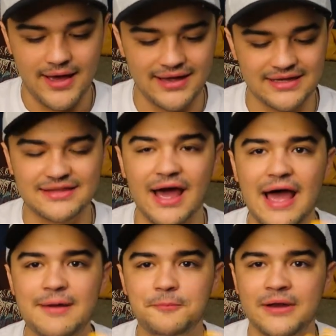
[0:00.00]
I get the
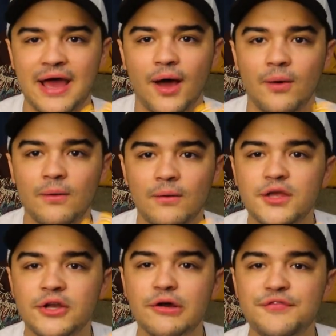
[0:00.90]
hype now. You know,